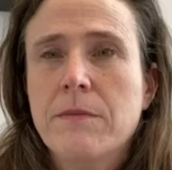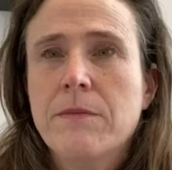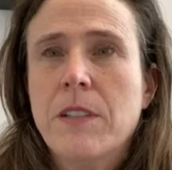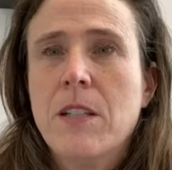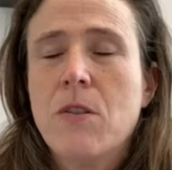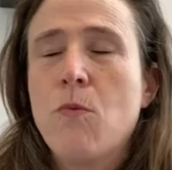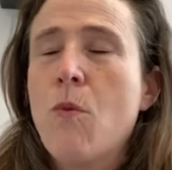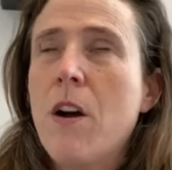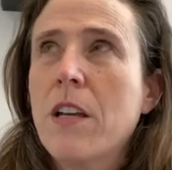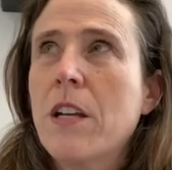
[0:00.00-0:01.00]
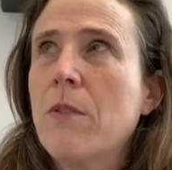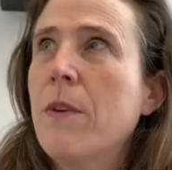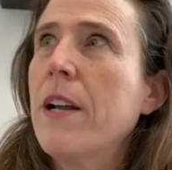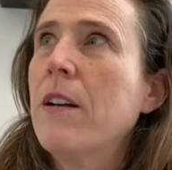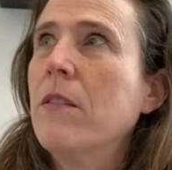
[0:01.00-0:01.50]
and you're walking
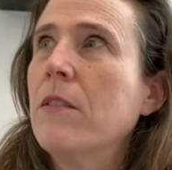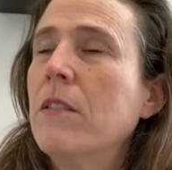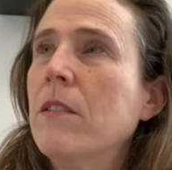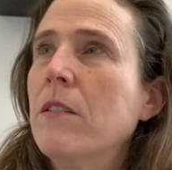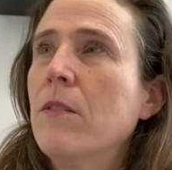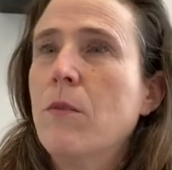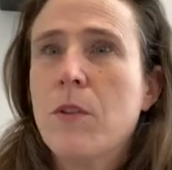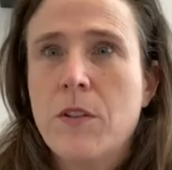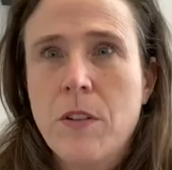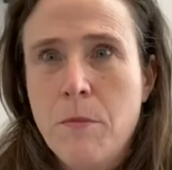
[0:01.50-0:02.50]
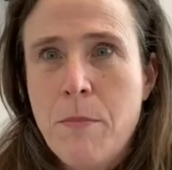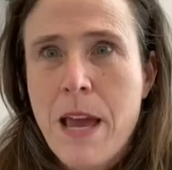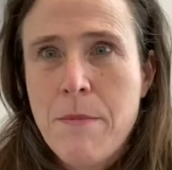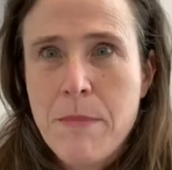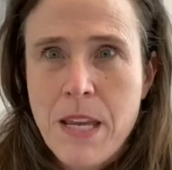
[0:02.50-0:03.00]
around with your little
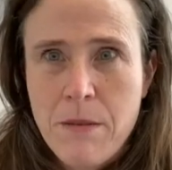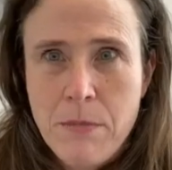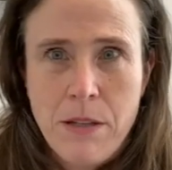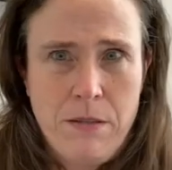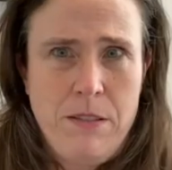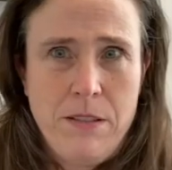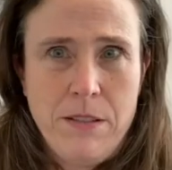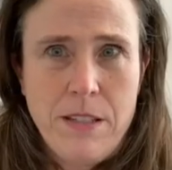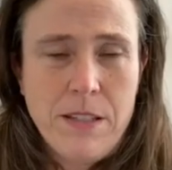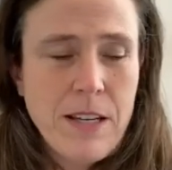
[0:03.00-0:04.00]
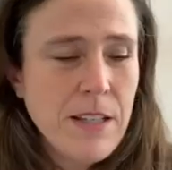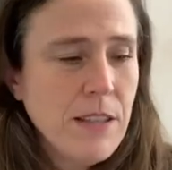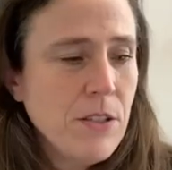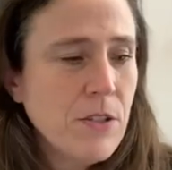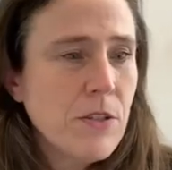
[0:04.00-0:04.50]
Batman belt, it's
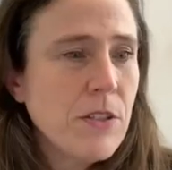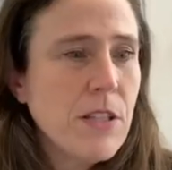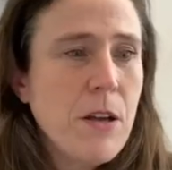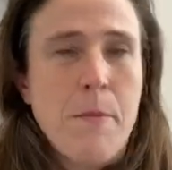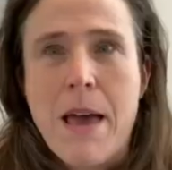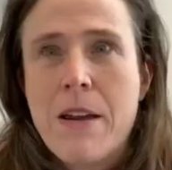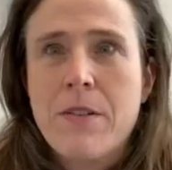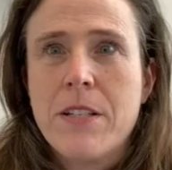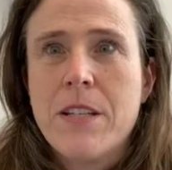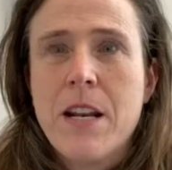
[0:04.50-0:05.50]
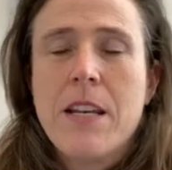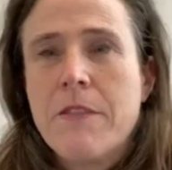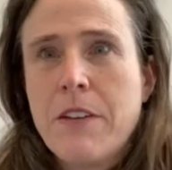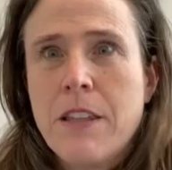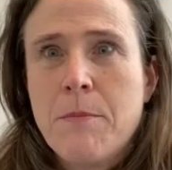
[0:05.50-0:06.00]
got the Duracell batteries in it, and
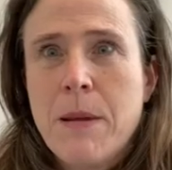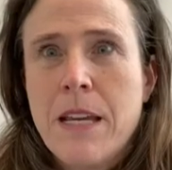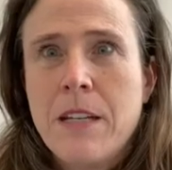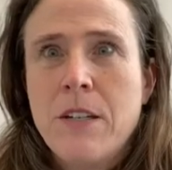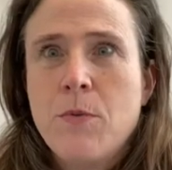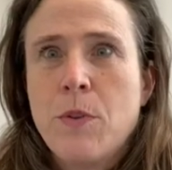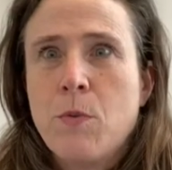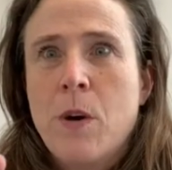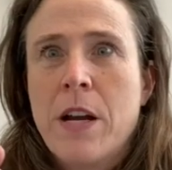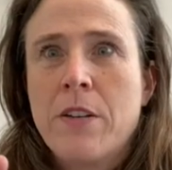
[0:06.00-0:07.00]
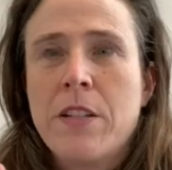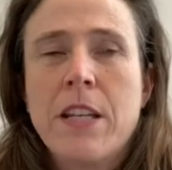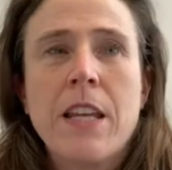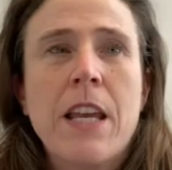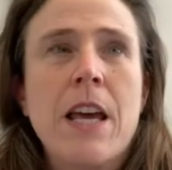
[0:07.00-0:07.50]
you've got the bandage with the wire
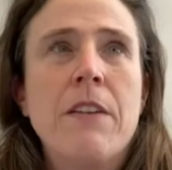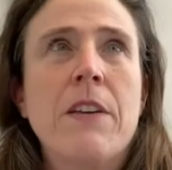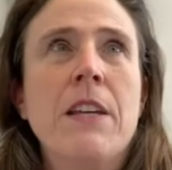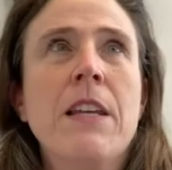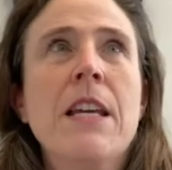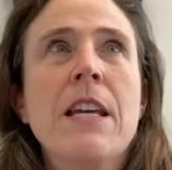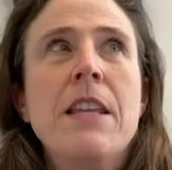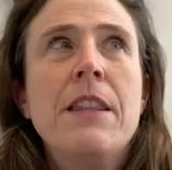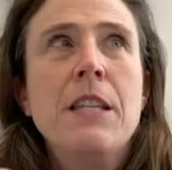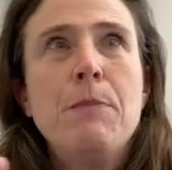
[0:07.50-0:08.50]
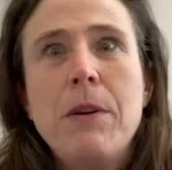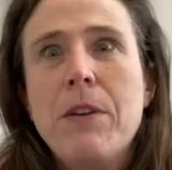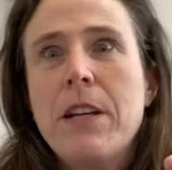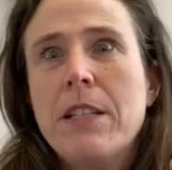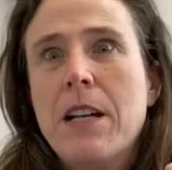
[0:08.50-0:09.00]
sticking out of it. This
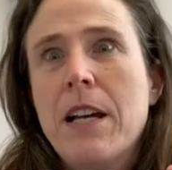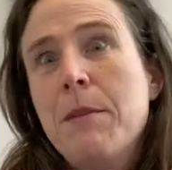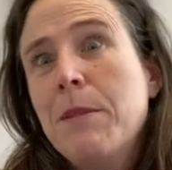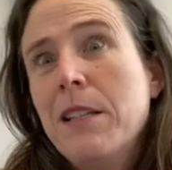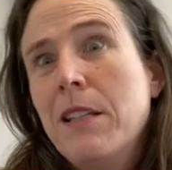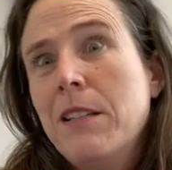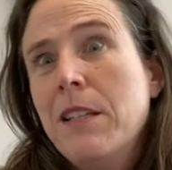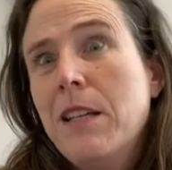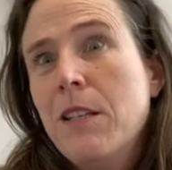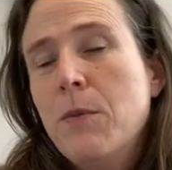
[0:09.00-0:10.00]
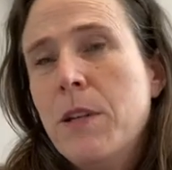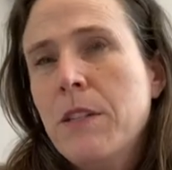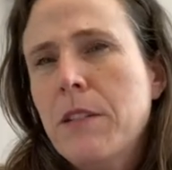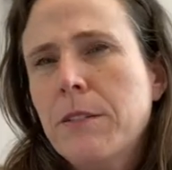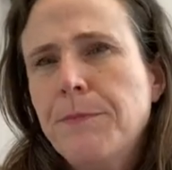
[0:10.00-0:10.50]
period of time is a little tenuous